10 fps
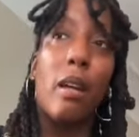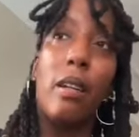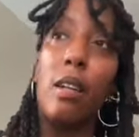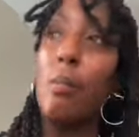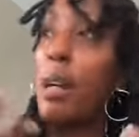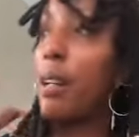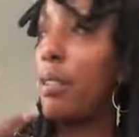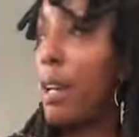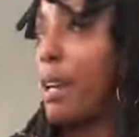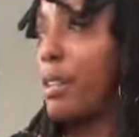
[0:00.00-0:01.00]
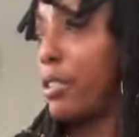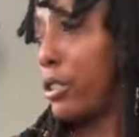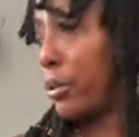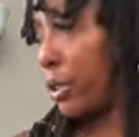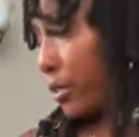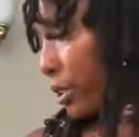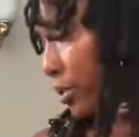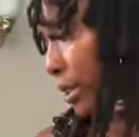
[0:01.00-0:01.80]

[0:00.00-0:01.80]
And in my class, sexual strength